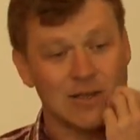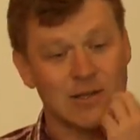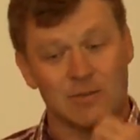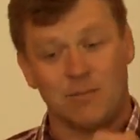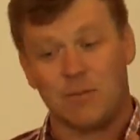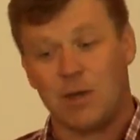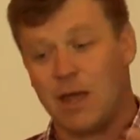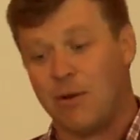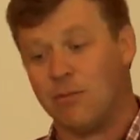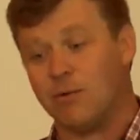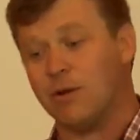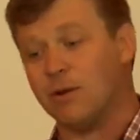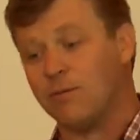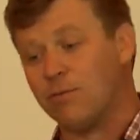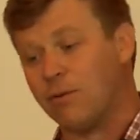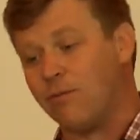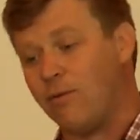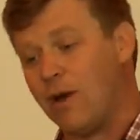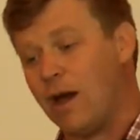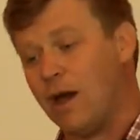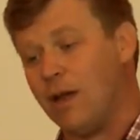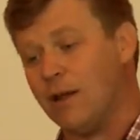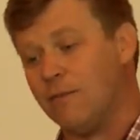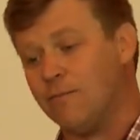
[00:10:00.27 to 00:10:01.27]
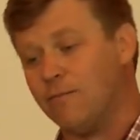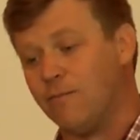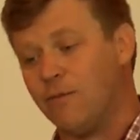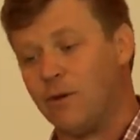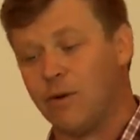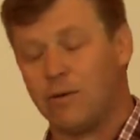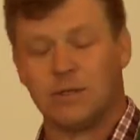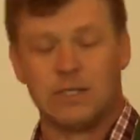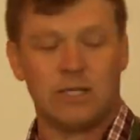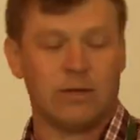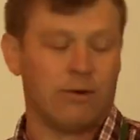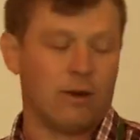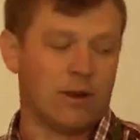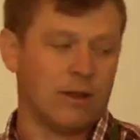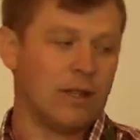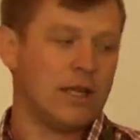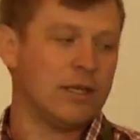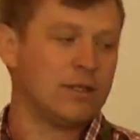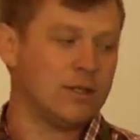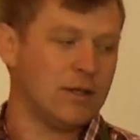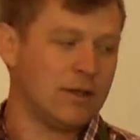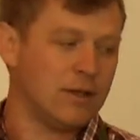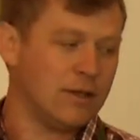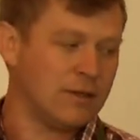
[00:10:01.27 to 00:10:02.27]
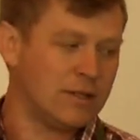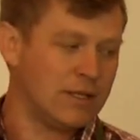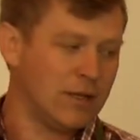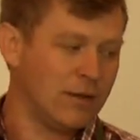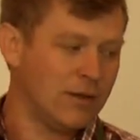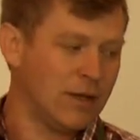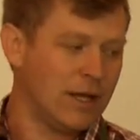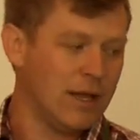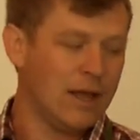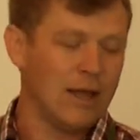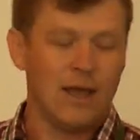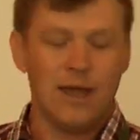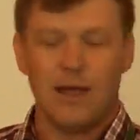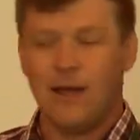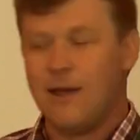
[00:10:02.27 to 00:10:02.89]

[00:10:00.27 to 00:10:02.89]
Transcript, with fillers: to be able to provide frequency regulation to the utility.